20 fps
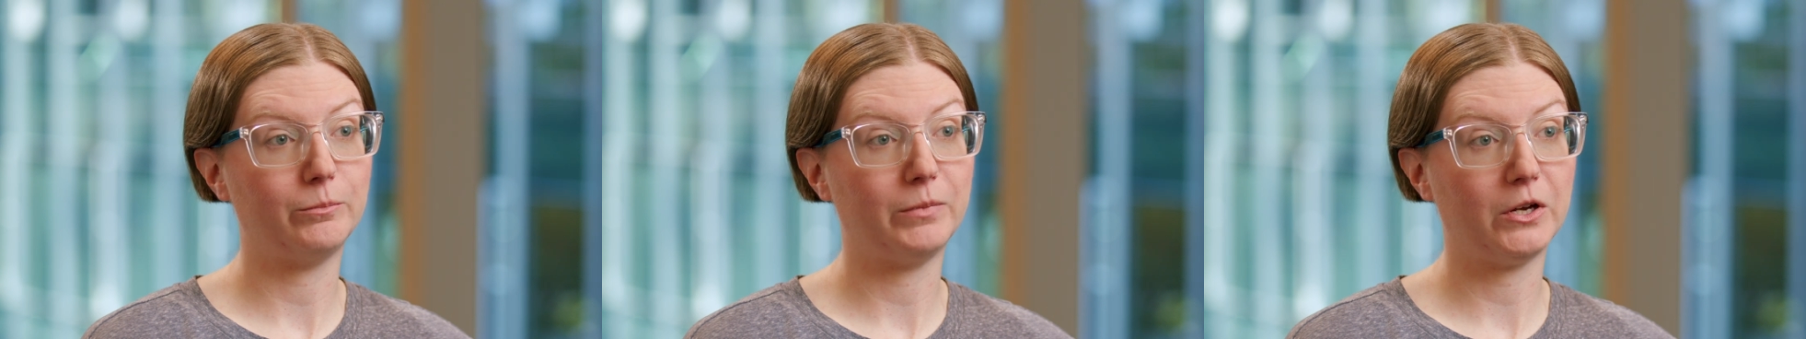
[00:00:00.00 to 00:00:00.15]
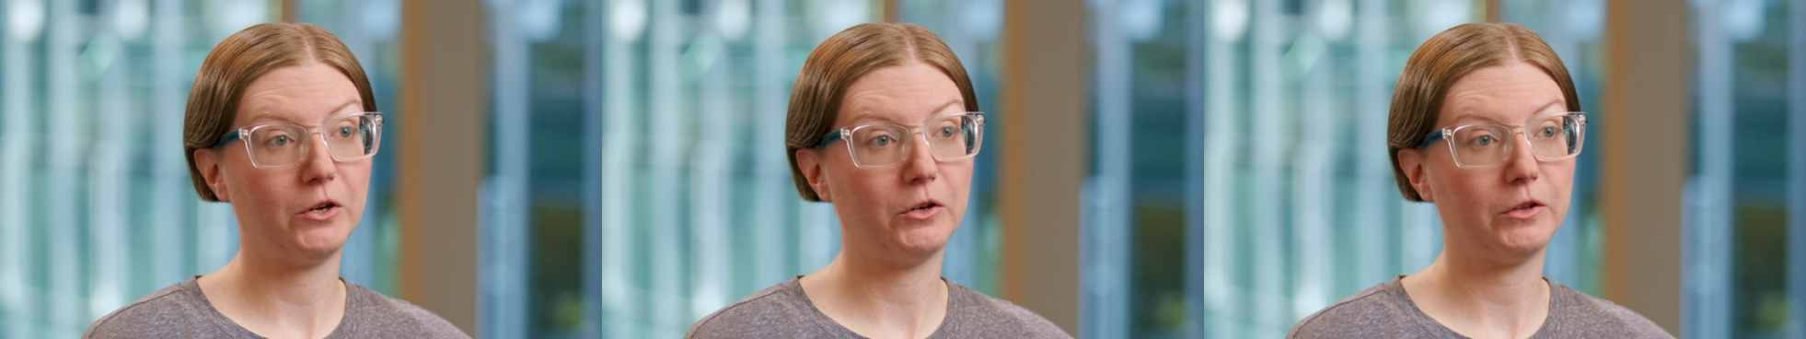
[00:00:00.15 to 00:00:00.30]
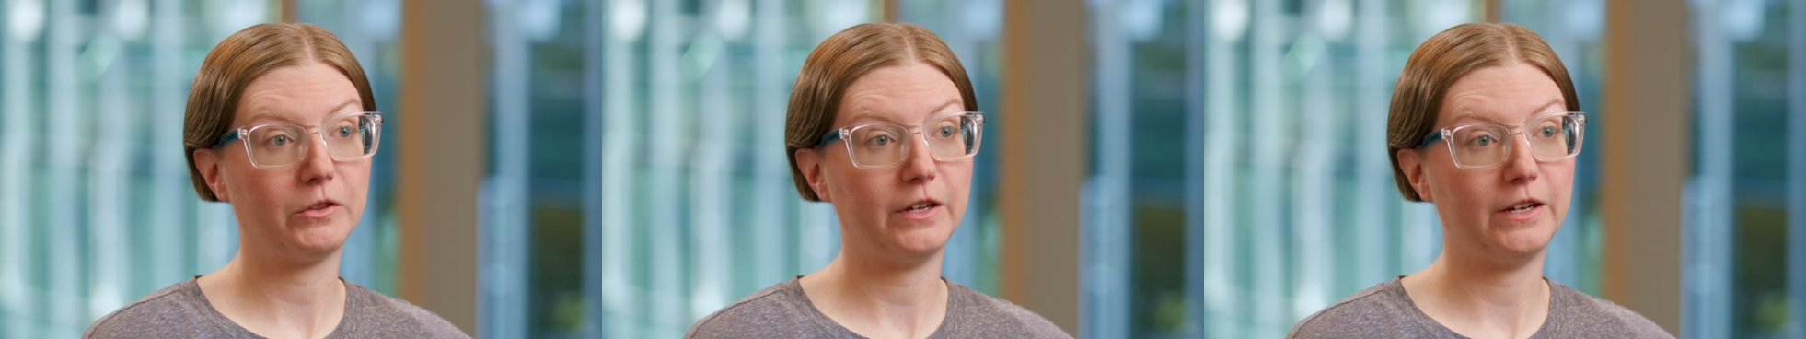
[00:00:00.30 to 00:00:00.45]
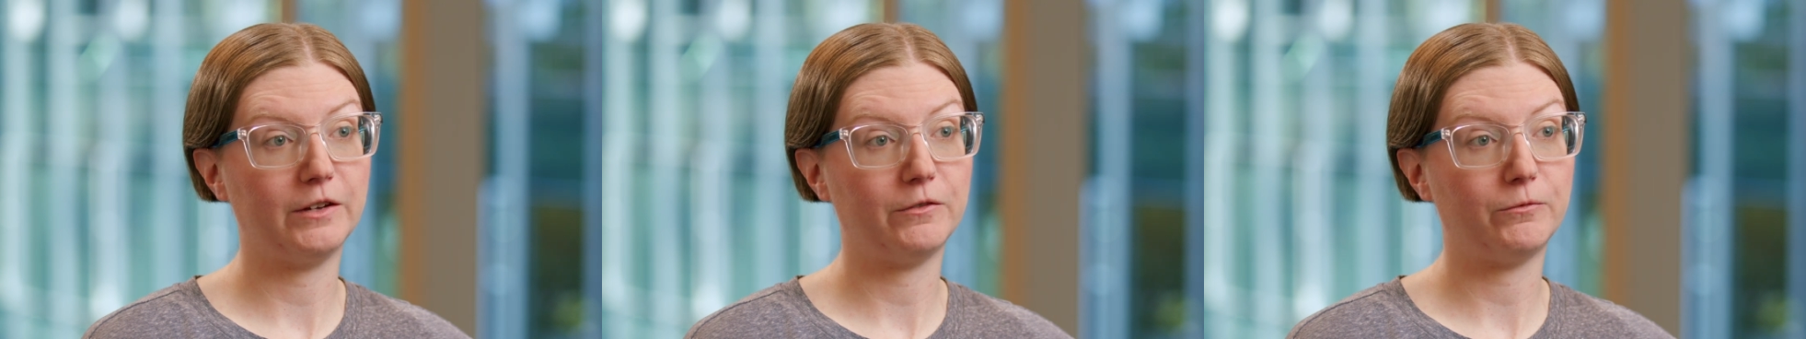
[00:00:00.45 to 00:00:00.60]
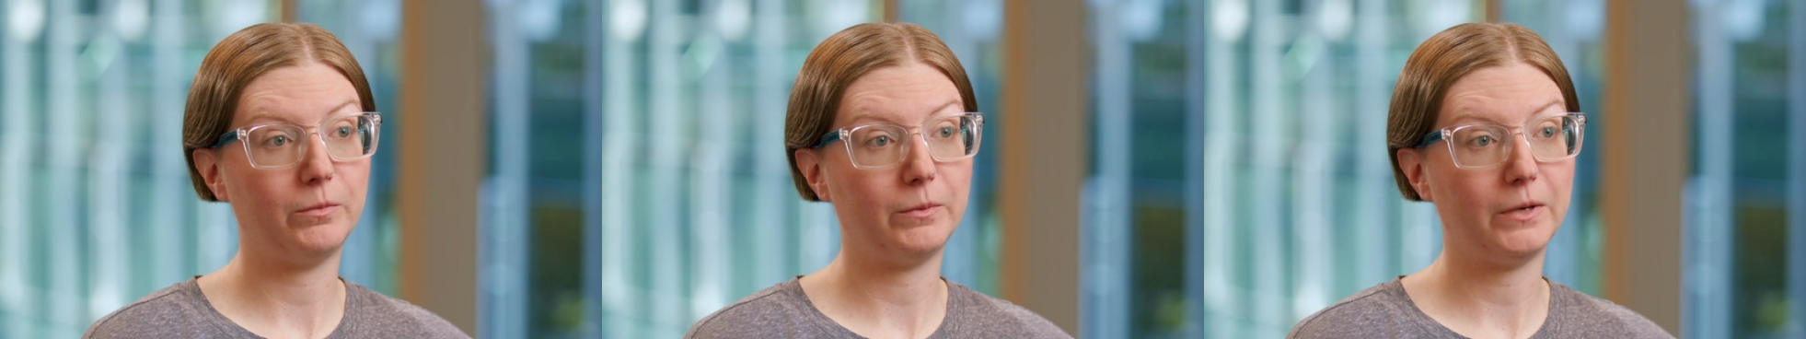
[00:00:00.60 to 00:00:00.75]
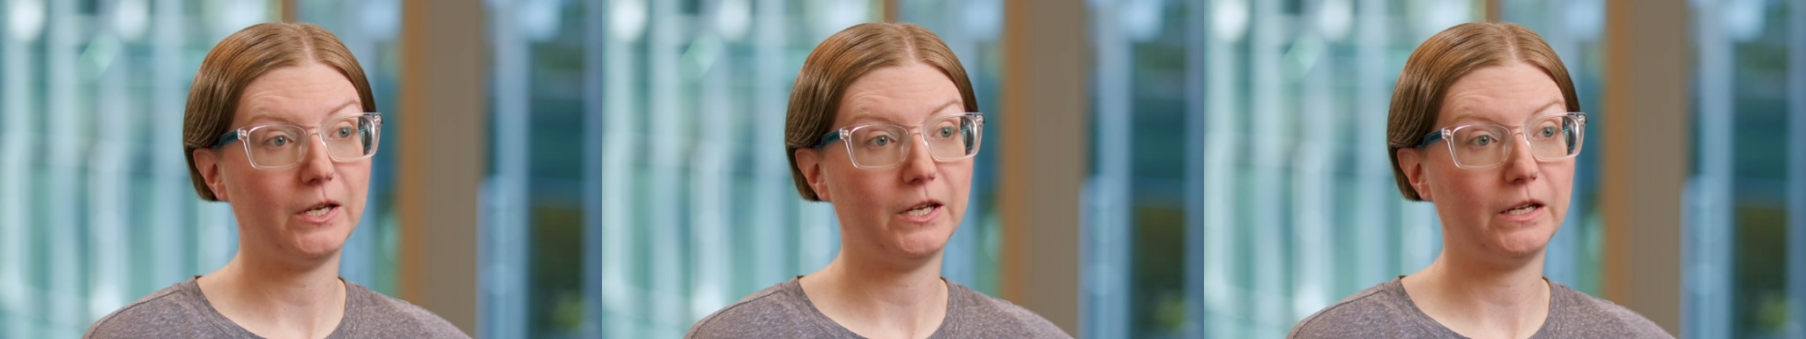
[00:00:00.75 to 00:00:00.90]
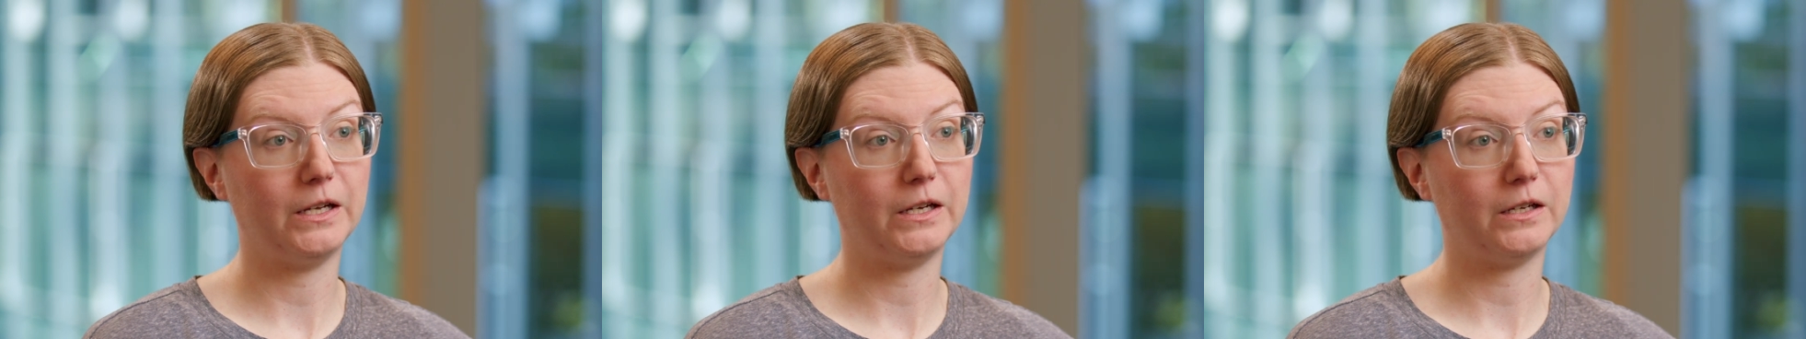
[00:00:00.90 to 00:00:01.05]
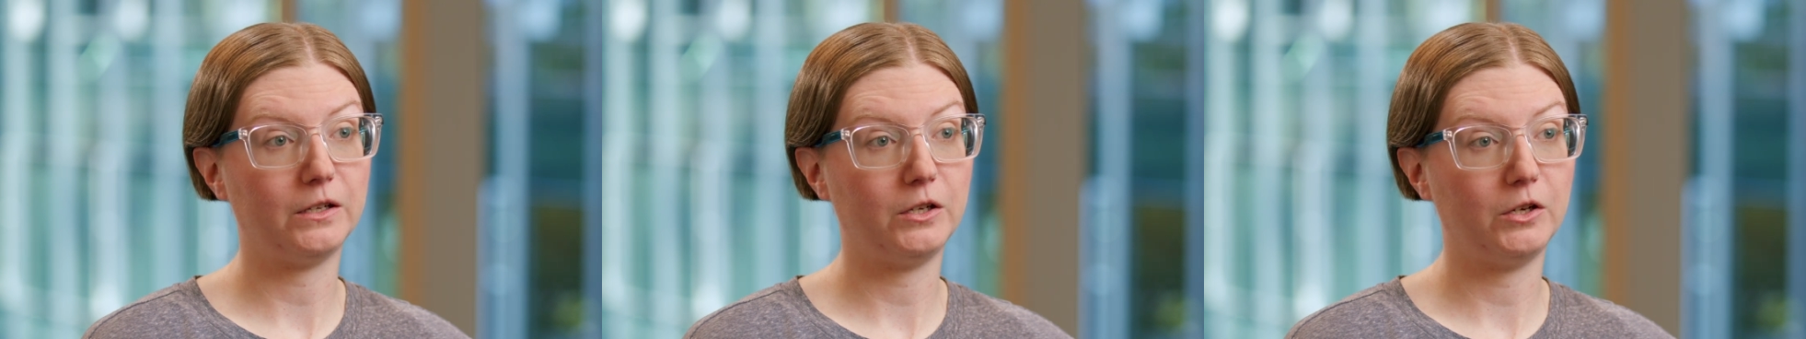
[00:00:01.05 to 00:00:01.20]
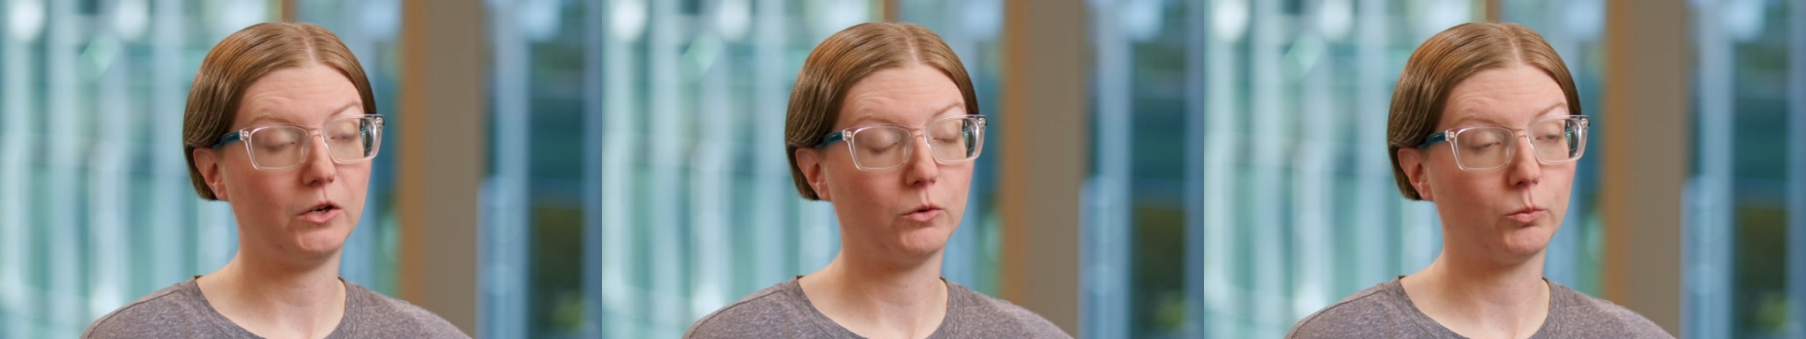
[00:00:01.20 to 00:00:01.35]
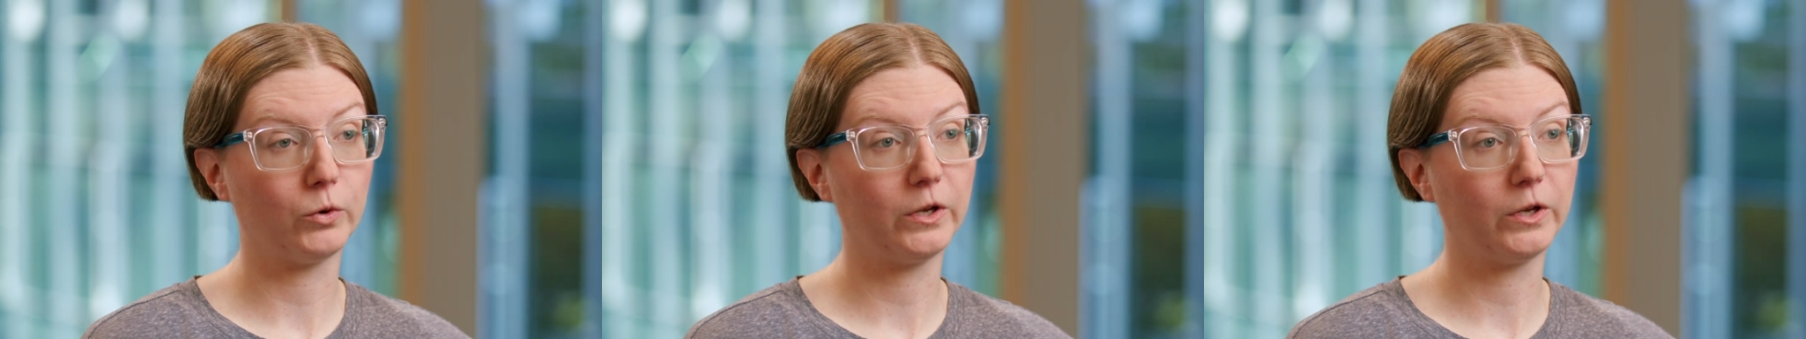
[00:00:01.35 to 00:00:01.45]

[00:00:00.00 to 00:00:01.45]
both have been you know,